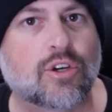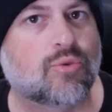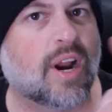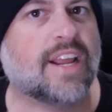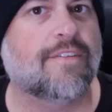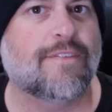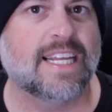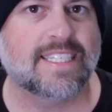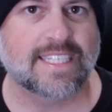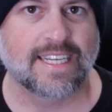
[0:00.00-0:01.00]
great
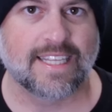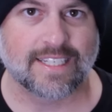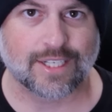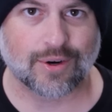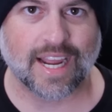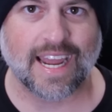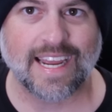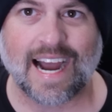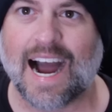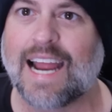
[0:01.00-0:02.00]
offense to this,
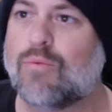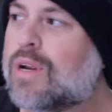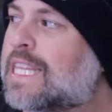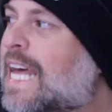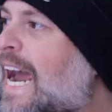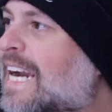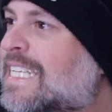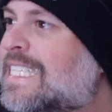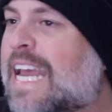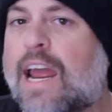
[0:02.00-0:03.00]
okay? I
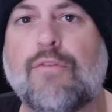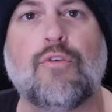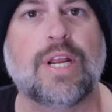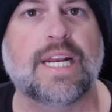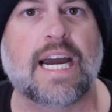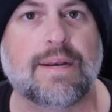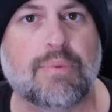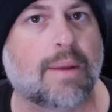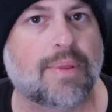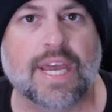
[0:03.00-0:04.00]
relax every night
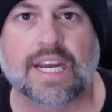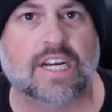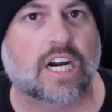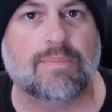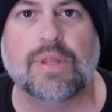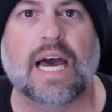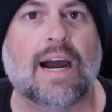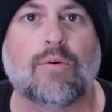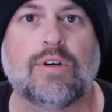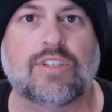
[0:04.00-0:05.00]
by playing a couple
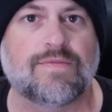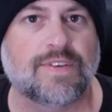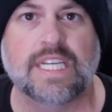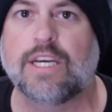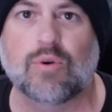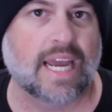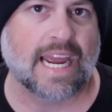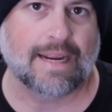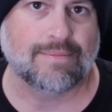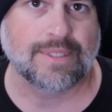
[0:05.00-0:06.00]
hours of video
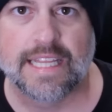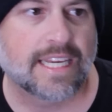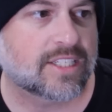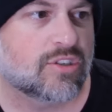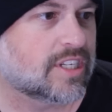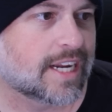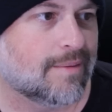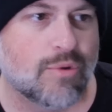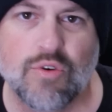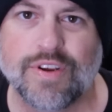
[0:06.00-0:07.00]
games. Unless there's like a
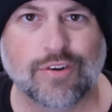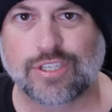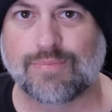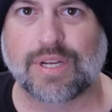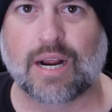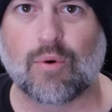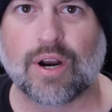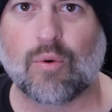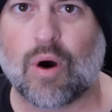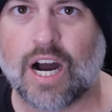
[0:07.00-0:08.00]
movie or something I
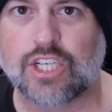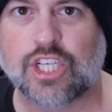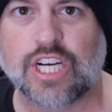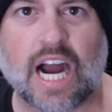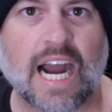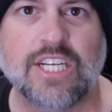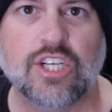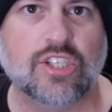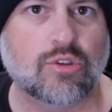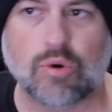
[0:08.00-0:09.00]
want to watch, I
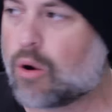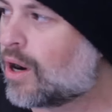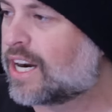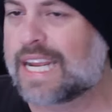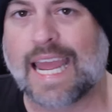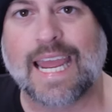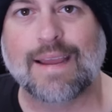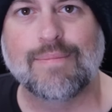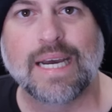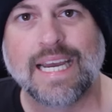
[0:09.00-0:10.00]
just throw on a game,